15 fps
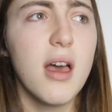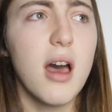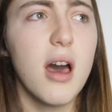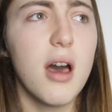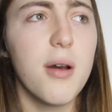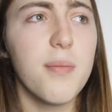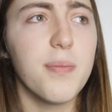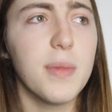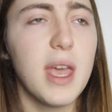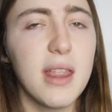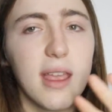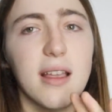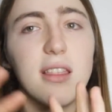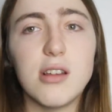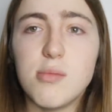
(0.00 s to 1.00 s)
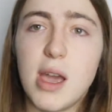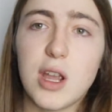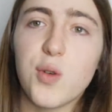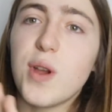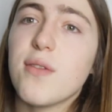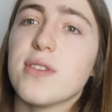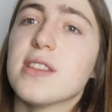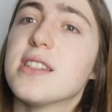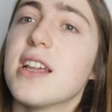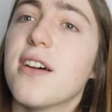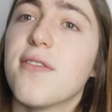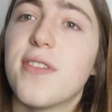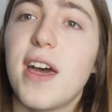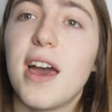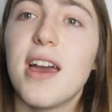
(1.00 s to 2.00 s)
And like a little microwave and
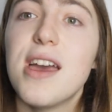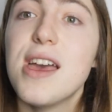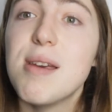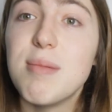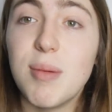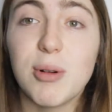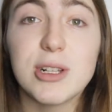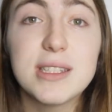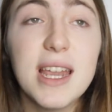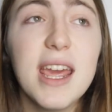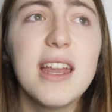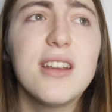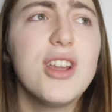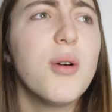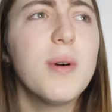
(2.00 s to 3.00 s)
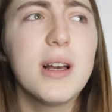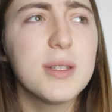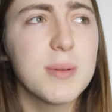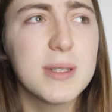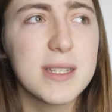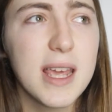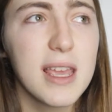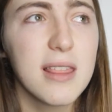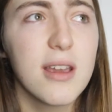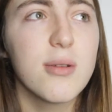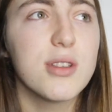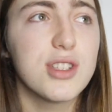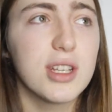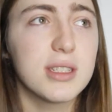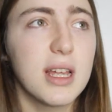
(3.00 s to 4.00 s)
stuff that people could stay in, and no one else was staying there. It
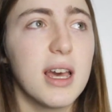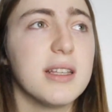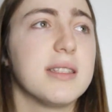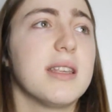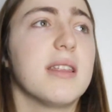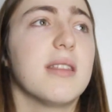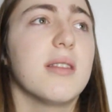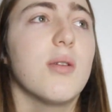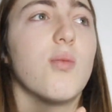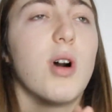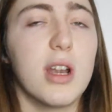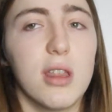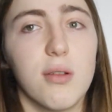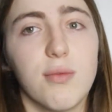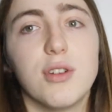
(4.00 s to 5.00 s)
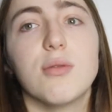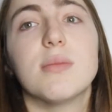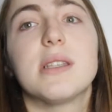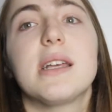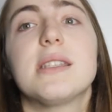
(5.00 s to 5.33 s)
was just us in one of the rooms.